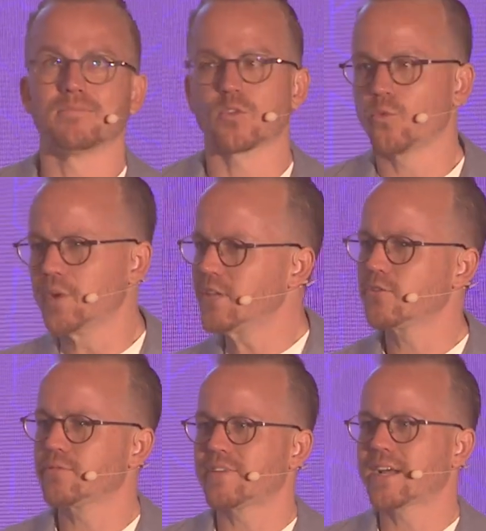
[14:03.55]
We need to
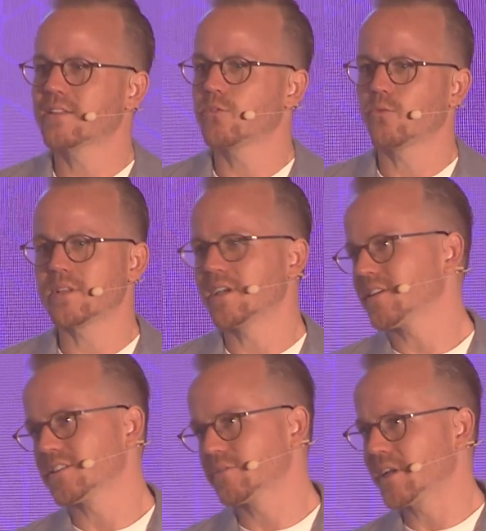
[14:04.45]
find what data
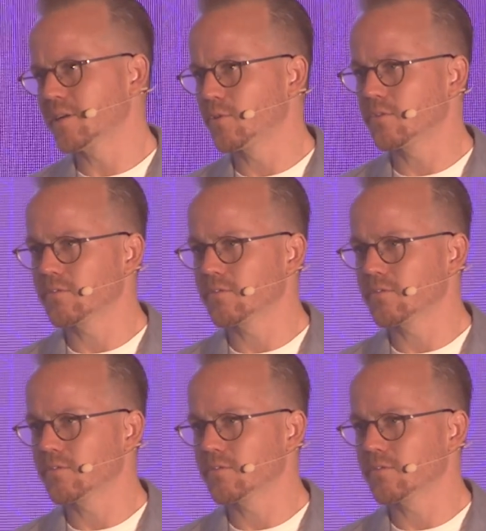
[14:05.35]
is available